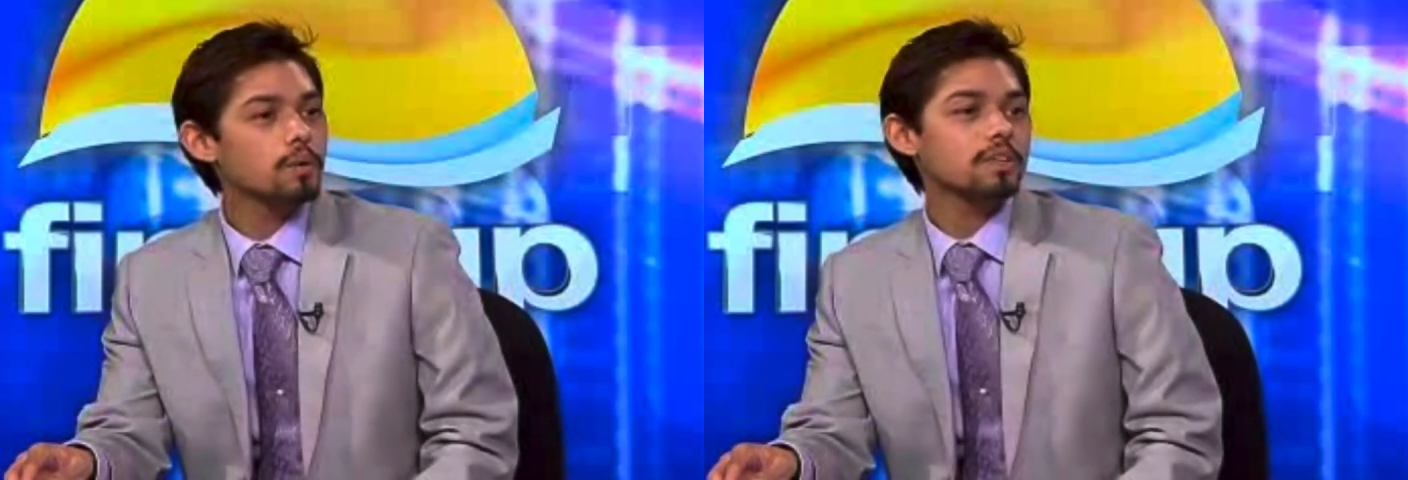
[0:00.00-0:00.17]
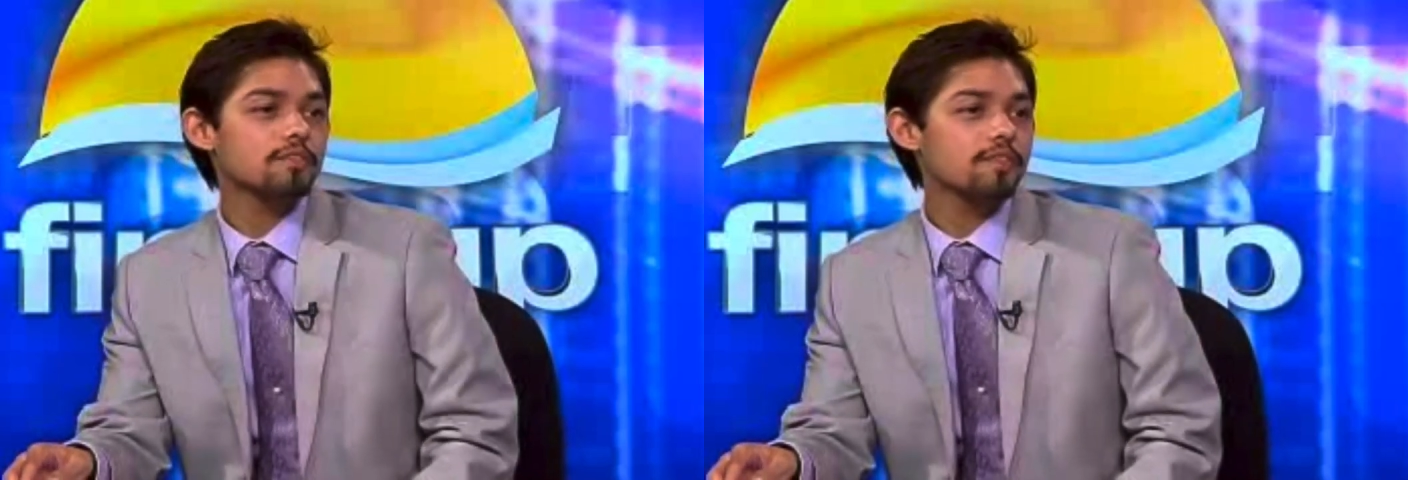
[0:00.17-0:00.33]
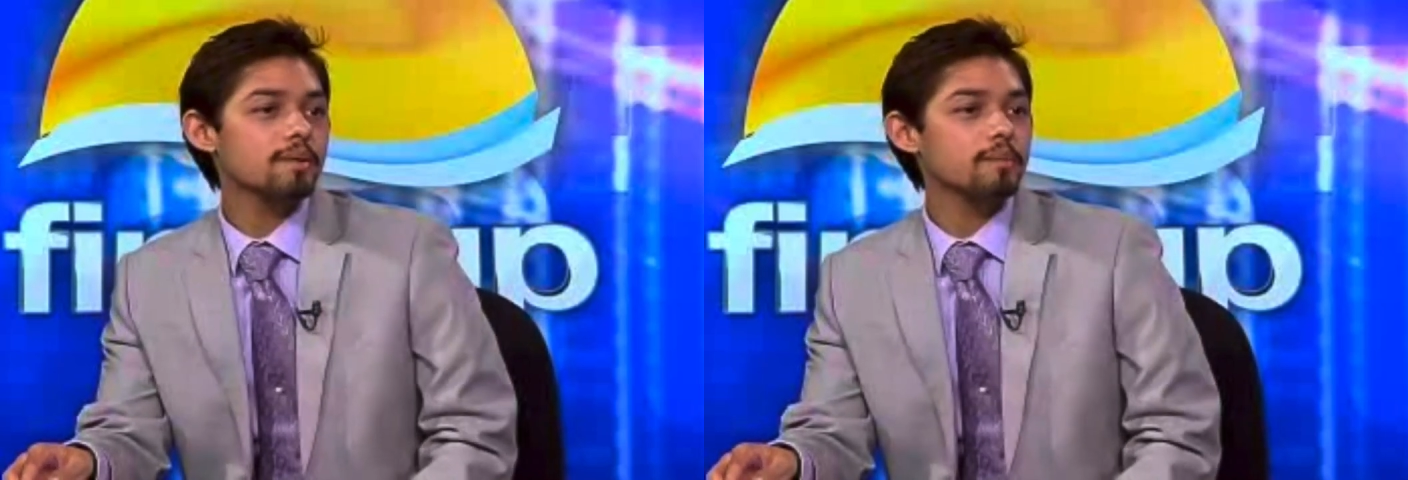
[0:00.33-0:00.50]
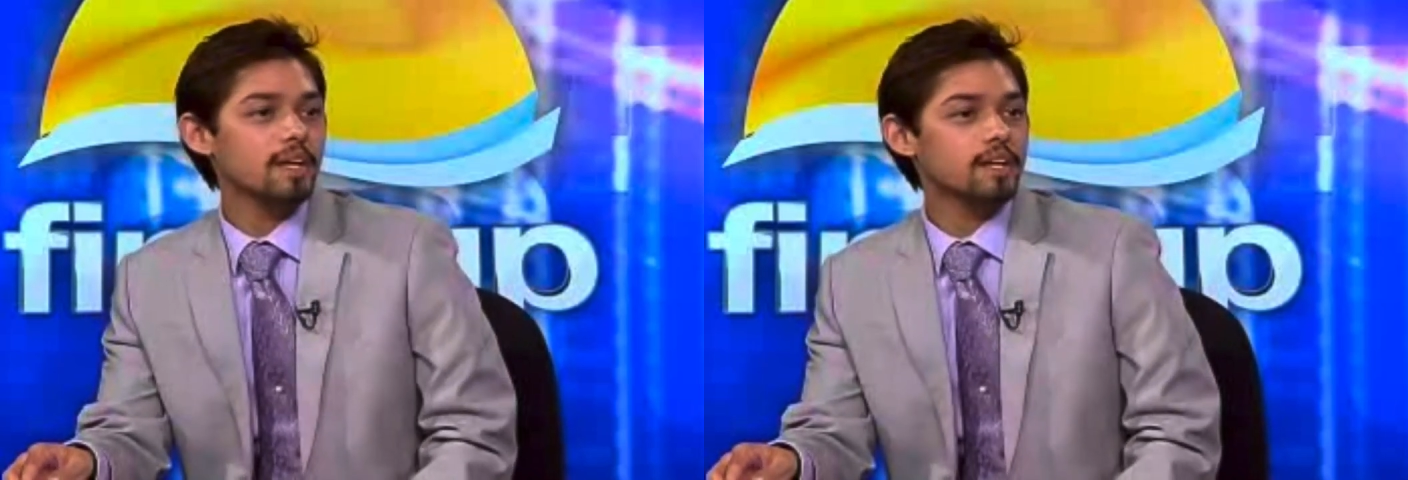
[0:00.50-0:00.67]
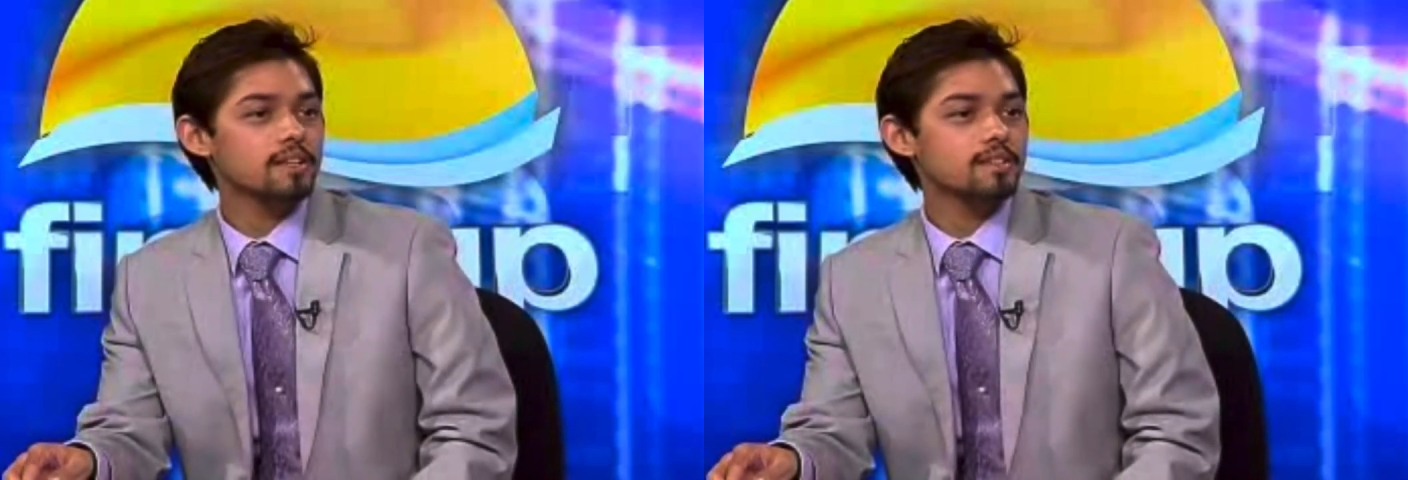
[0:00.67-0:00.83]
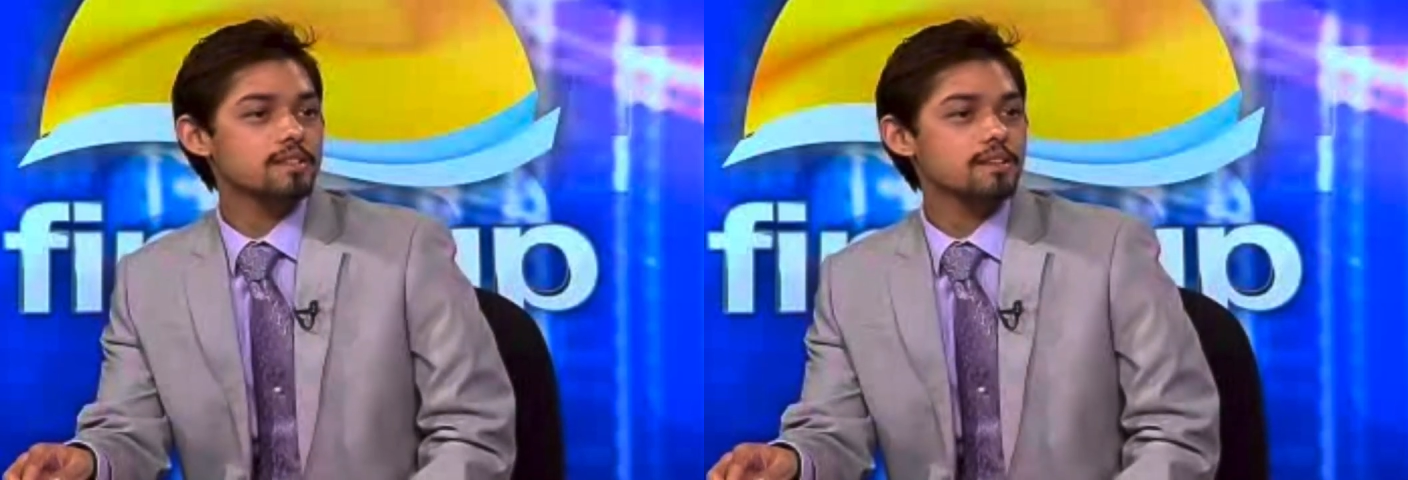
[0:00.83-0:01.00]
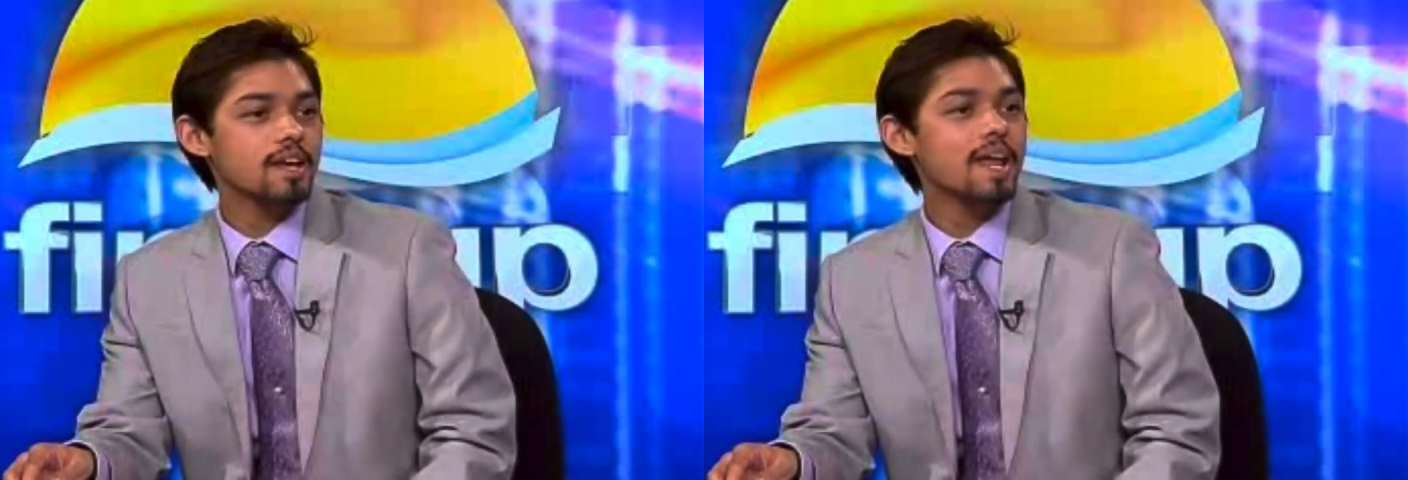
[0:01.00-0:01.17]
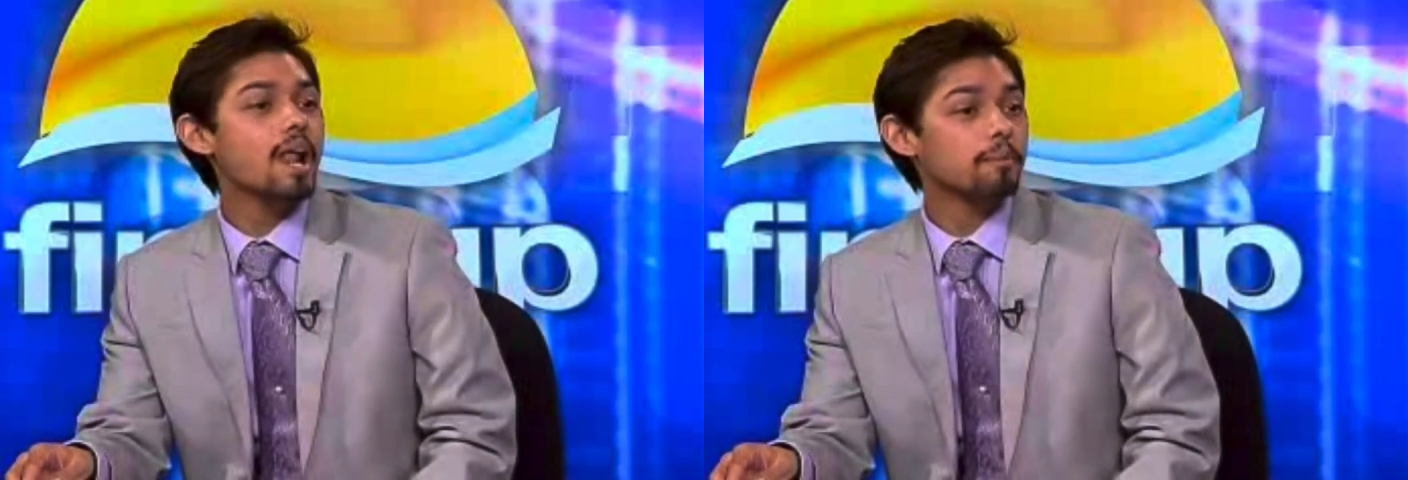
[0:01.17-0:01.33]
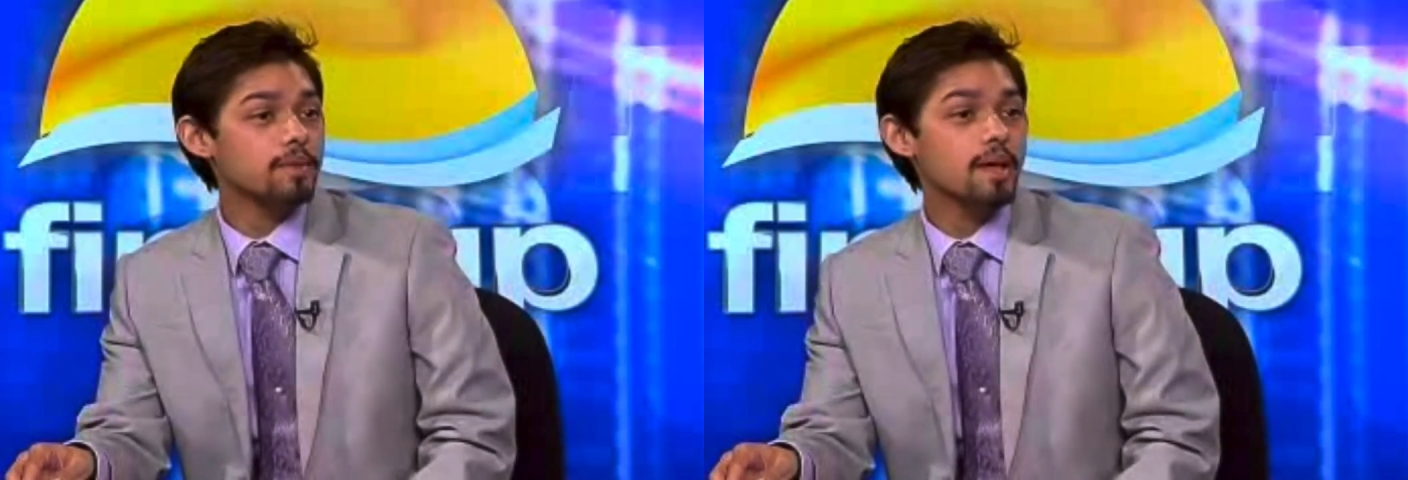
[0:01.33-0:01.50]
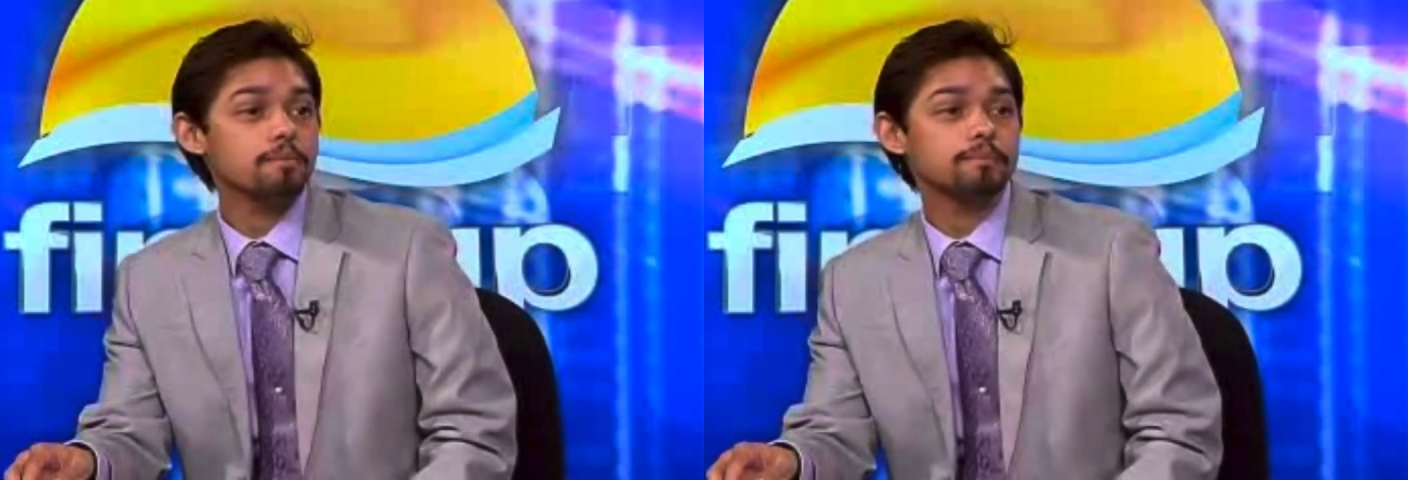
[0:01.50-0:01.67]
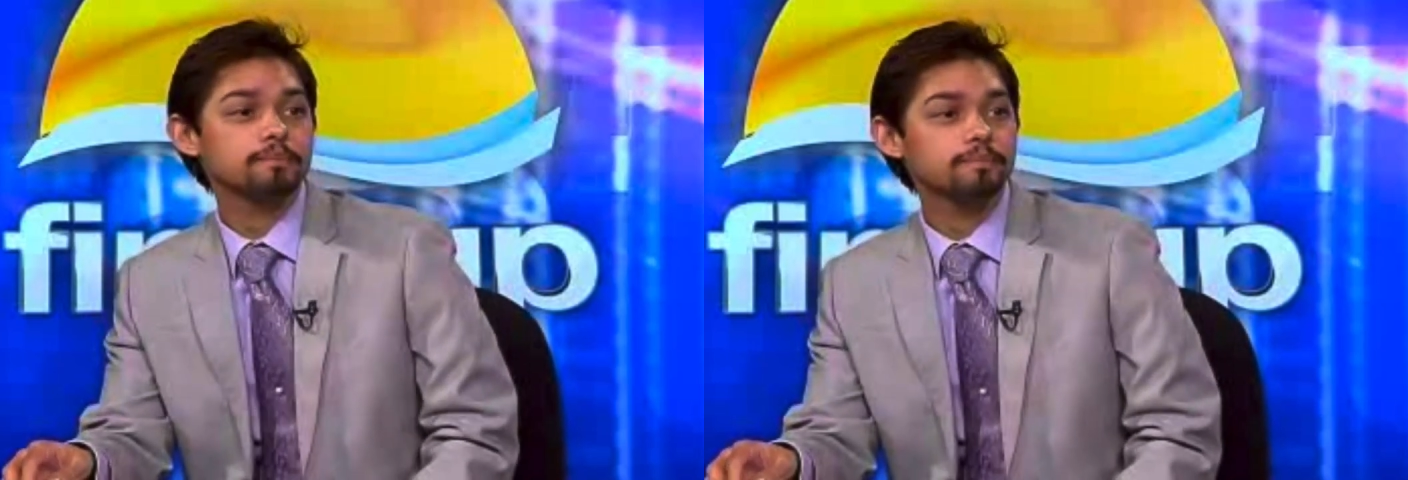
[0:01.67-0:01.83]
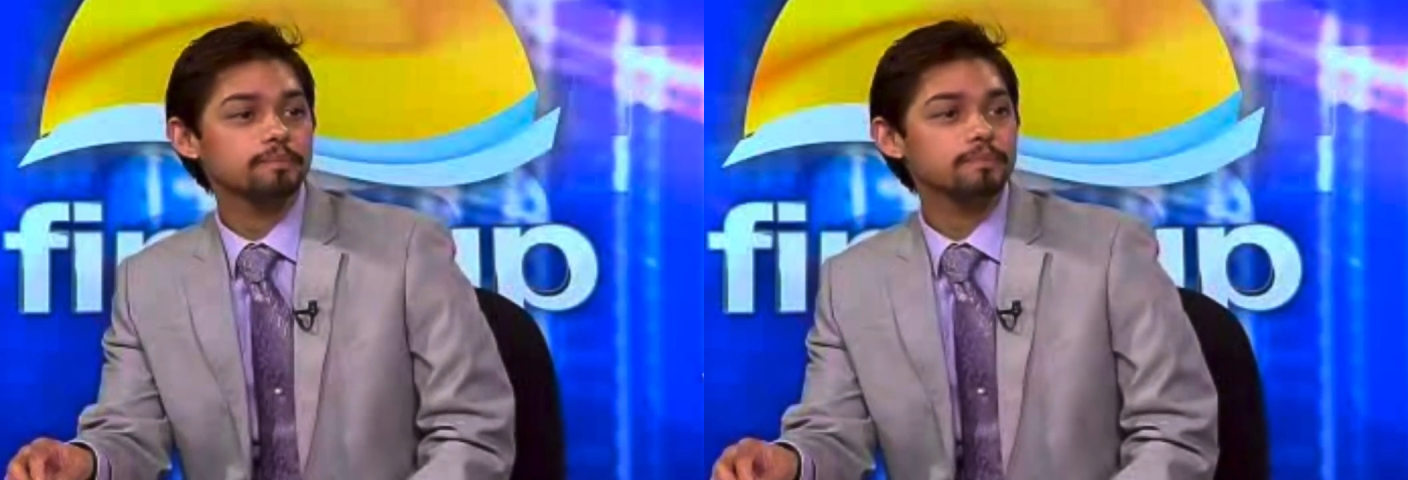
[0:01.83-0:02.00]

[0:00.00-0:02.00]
with the filmmakers and help them.